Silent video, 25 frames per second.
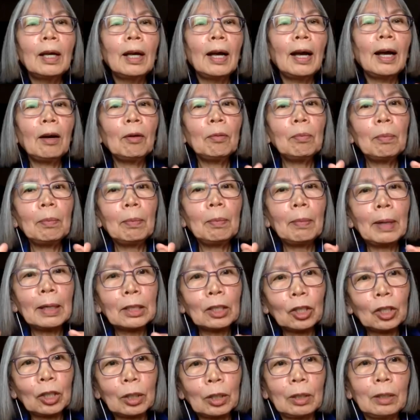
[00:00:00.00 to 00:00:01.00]
how
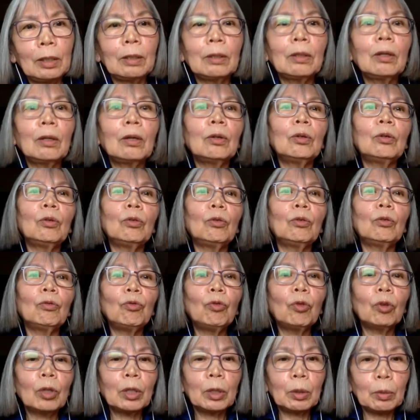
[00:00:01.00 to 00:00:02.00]
much to go
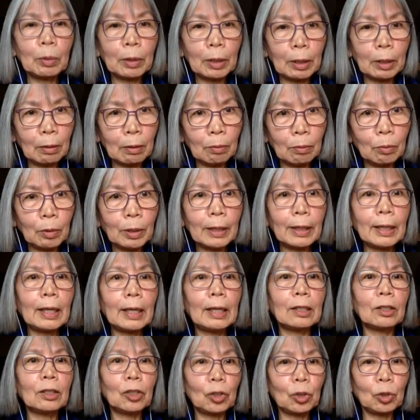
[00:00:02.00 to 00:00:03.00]
forward with
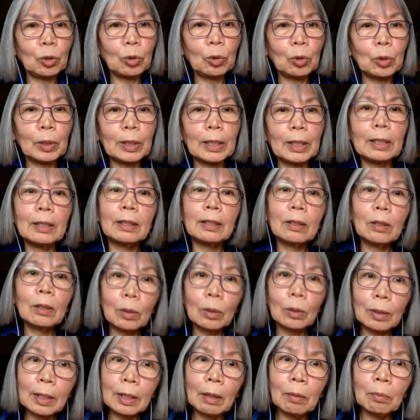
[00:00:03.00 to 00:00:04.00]
that story so
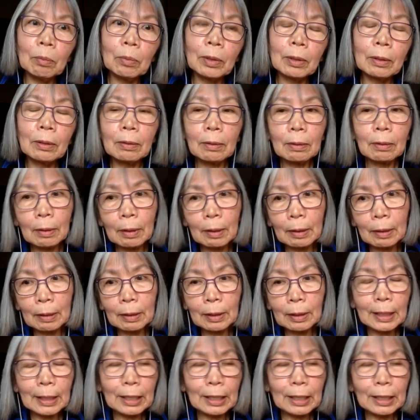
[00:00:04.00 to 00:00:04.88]
same with mm-hmm.